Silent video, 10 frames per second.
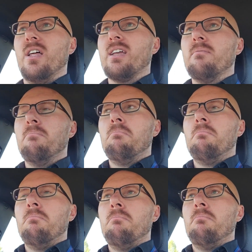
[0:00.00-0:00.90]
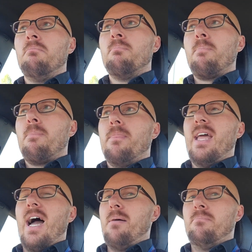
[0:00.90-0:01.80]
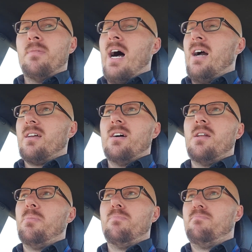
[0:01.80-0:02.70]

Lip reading: Like, yeah, I'm not gonna.